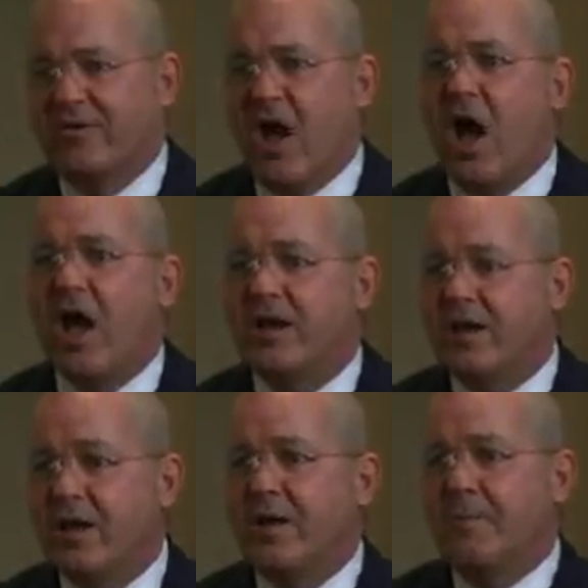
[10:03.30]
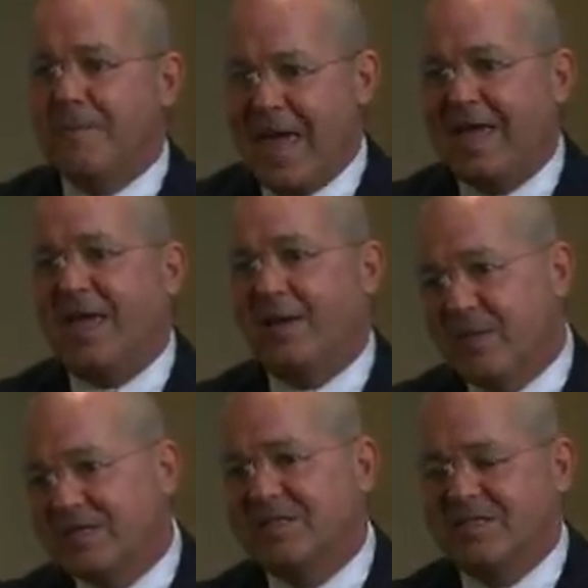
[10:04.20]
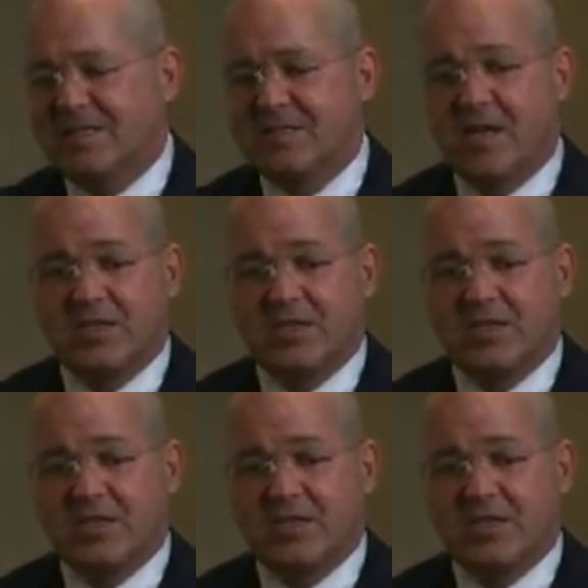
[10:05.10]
non-banking businesses,